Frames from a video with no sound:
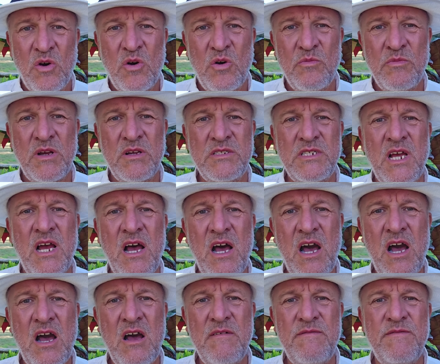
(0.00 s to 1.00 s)
almost
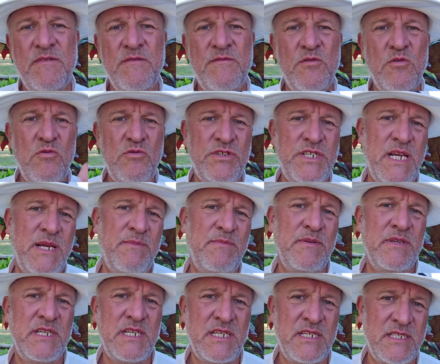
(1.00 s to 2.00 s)
half of all
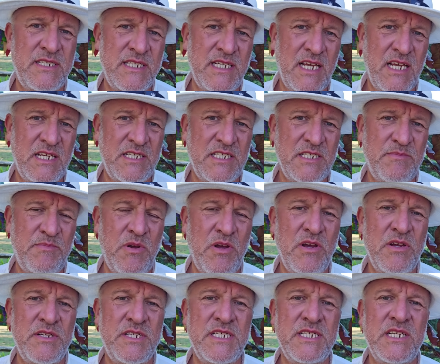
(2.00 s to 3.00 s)
Japanese acers
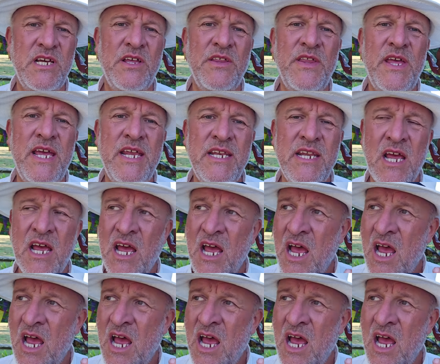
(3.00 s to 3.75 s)
purchased are then